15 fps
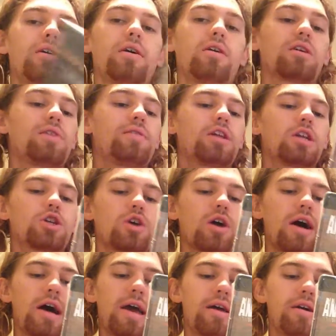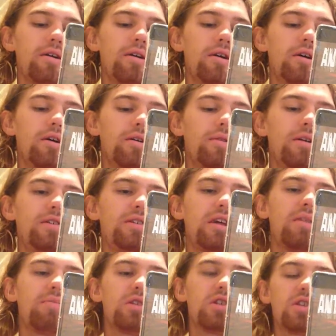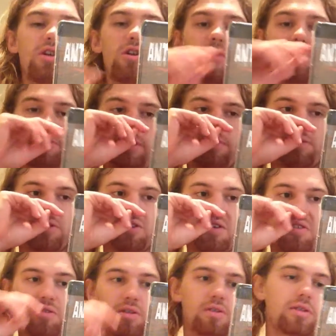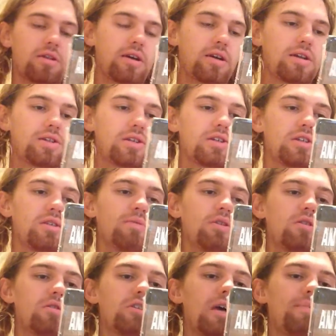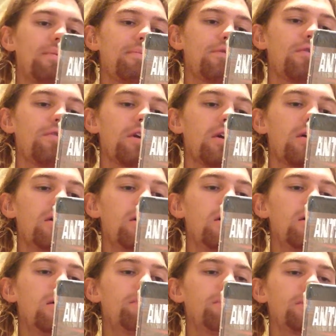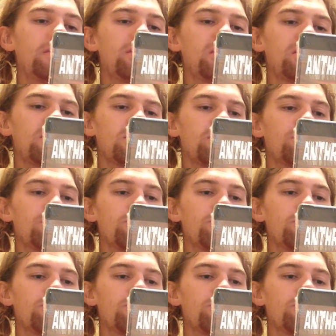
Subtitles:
I'll give it a try. This and Absurd. The Absurd looked like it's a similar type of movie, but this has a new